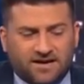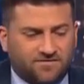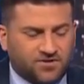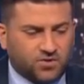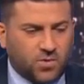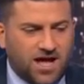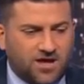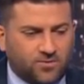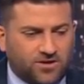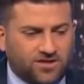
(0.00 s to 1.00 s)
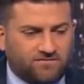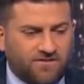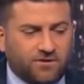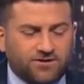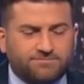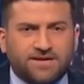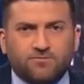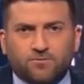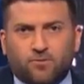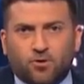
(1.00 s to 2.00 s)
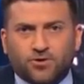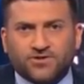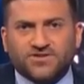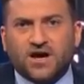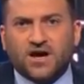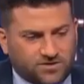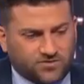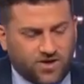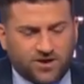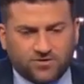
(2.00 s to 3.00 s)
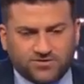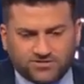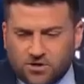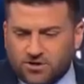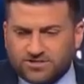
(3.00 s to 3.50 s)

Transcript: of the squad, with veteran beat reporter Doug Toronto Star.